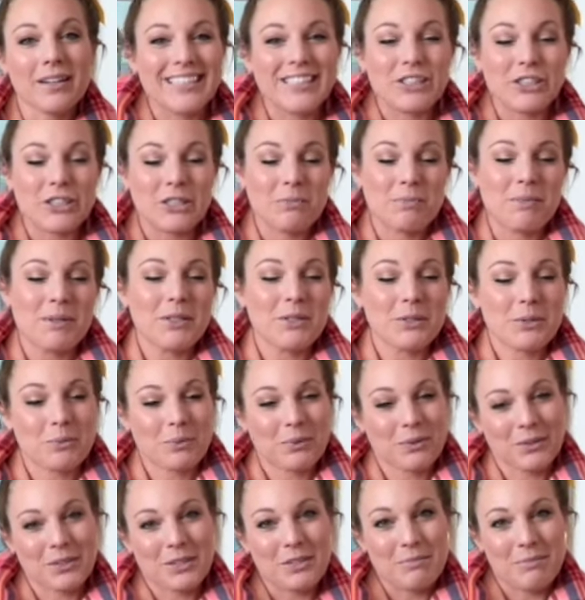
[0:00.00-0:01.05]
It just means the
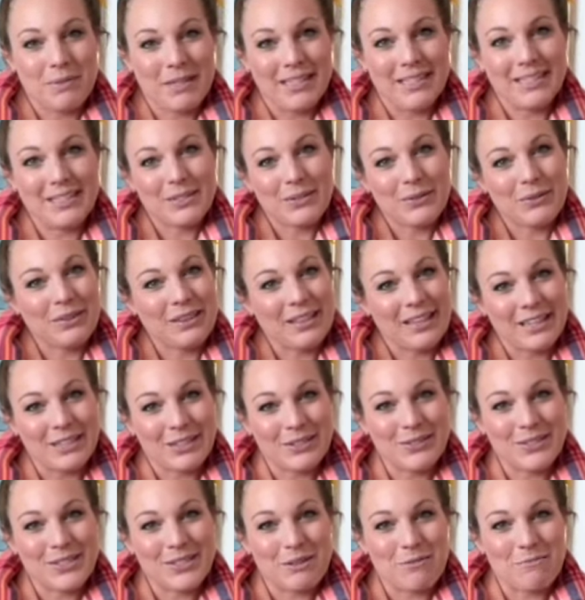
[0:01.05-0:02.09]
world to me, so thank
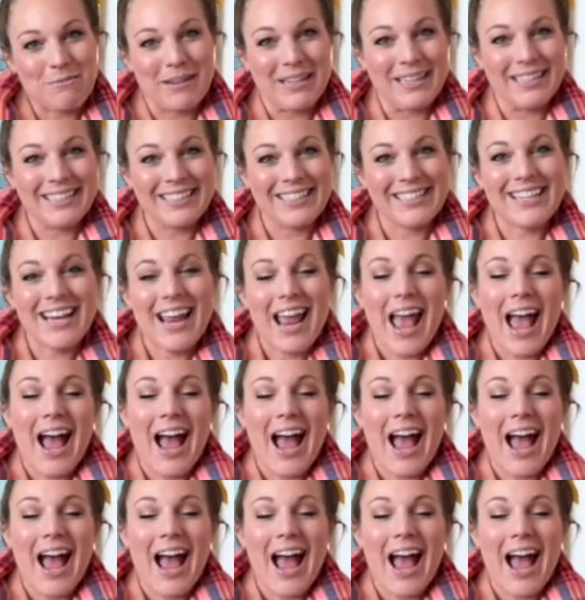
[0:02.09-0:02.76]
you so much.